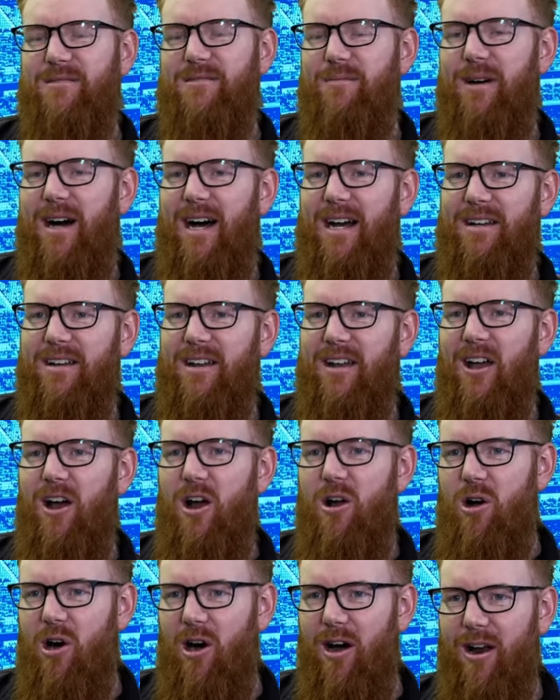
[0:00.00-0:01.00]
Martin to
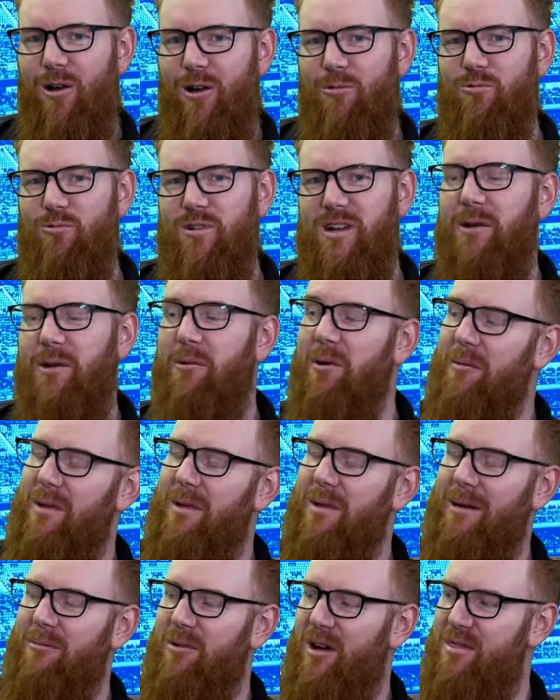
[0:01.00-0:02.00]
go, I don't really want to
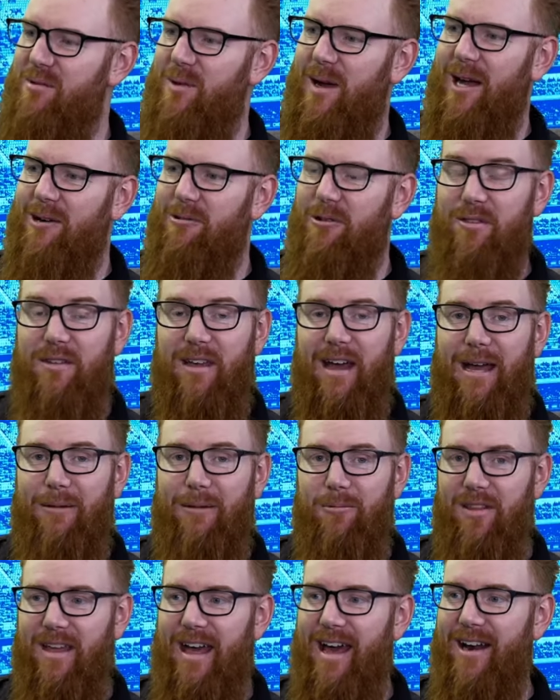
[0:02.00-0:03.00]
play my 300th game
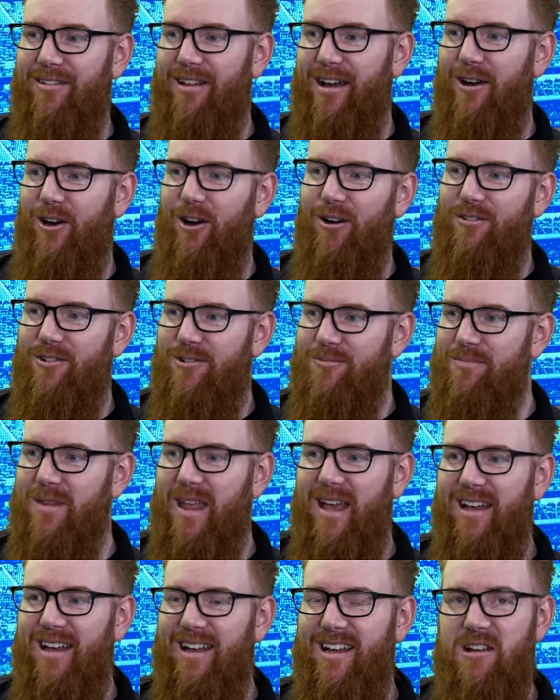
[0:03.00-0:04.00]
on the Adelaide Oval.
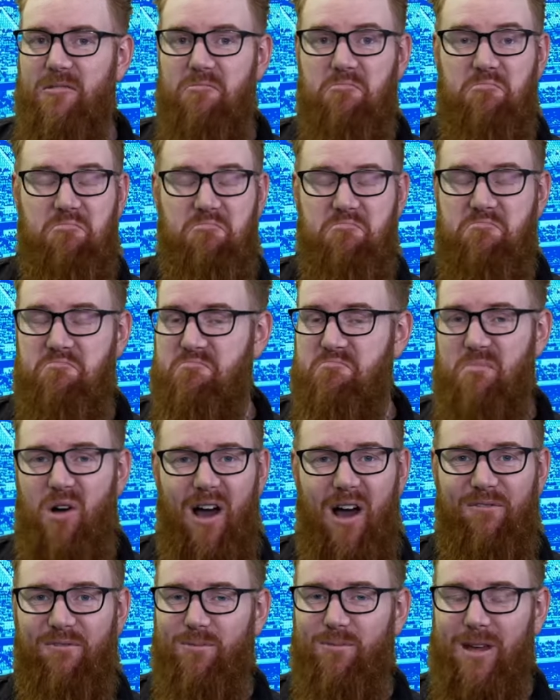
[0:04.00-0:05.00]
Honestly, fair.
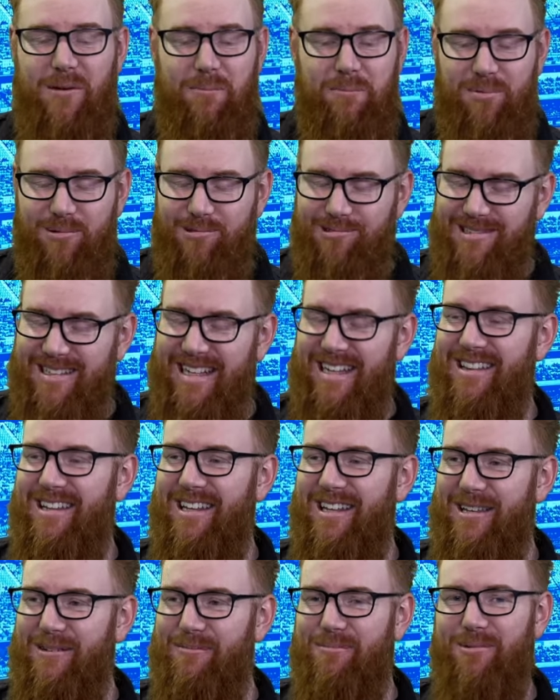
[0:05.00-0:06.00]
I completely,
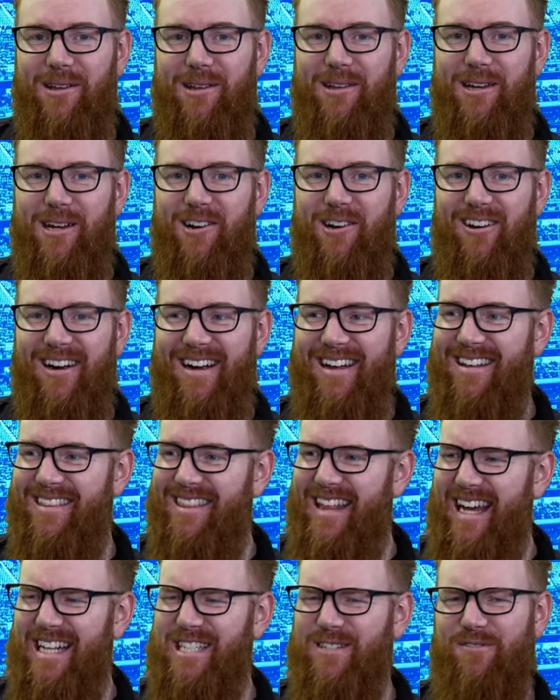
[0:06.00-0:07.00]
completely agree.
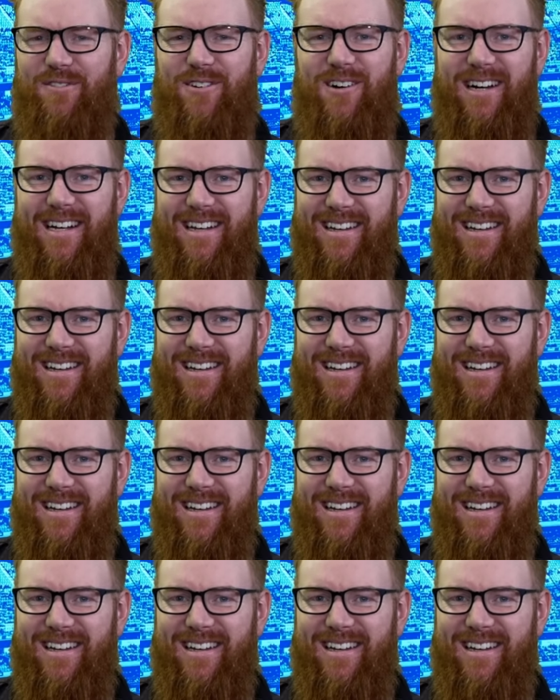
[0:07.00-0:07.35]
Yeah. That's yeah. fine.